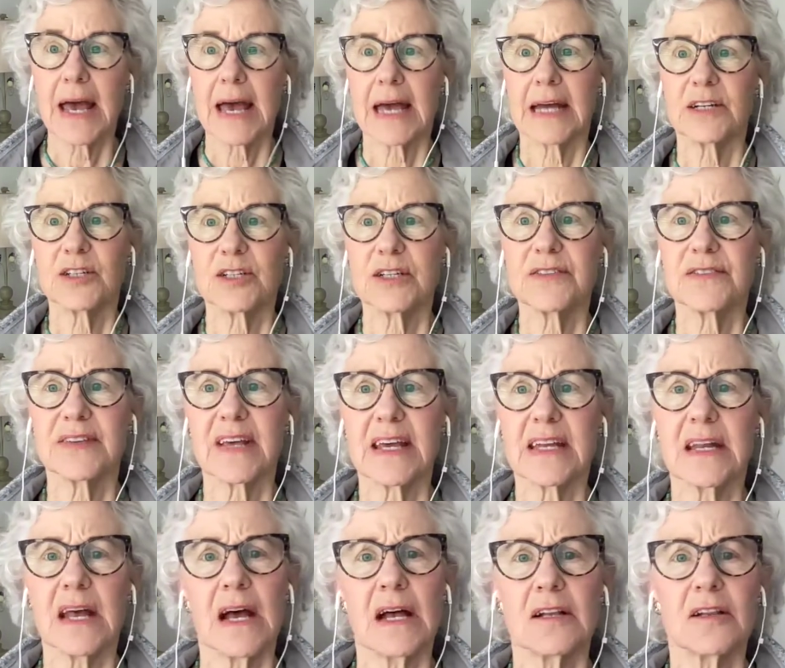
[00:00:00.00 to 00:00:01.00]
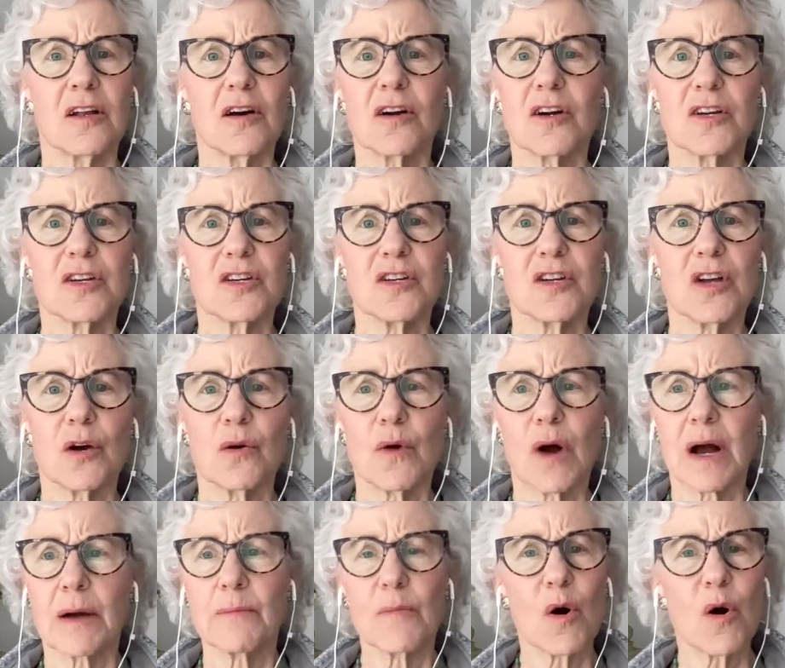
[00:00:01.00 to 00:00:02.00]
and she said, Laura,
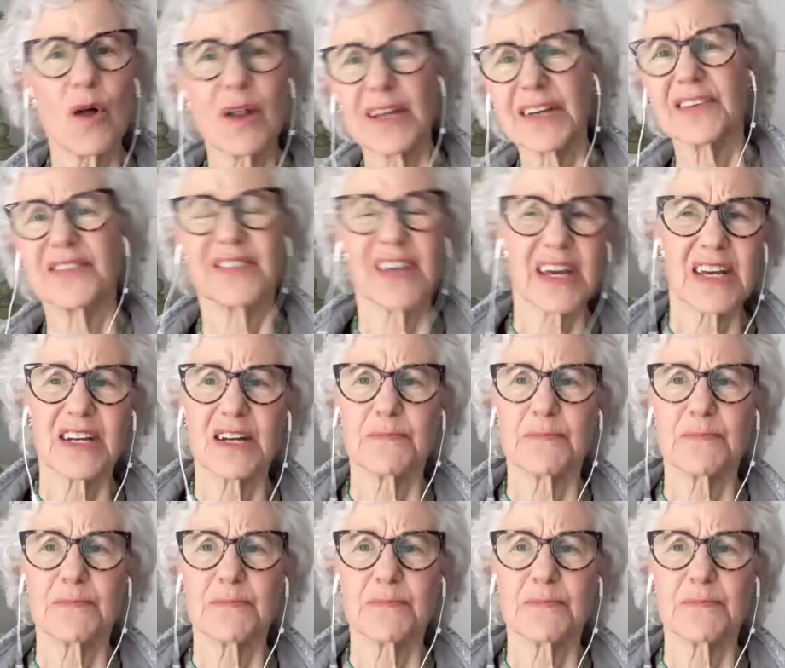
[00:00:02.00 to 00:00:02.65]
I'm all excited